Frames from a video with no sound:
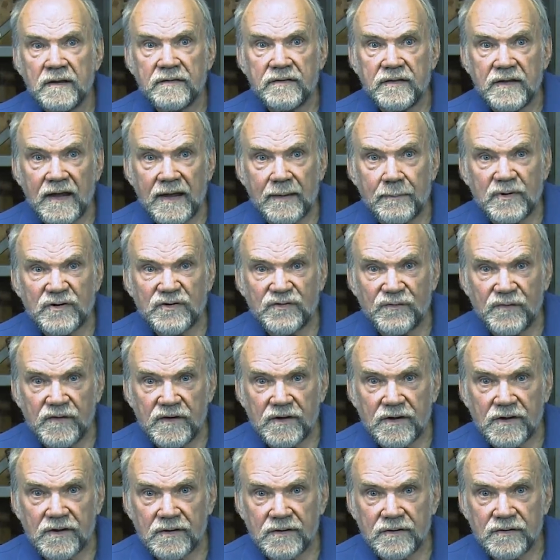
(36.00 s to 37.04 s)
the
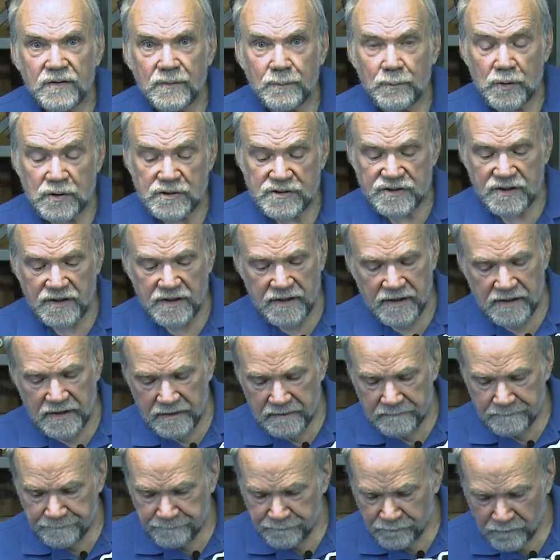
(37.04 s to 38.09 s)
atmosphere to push it in.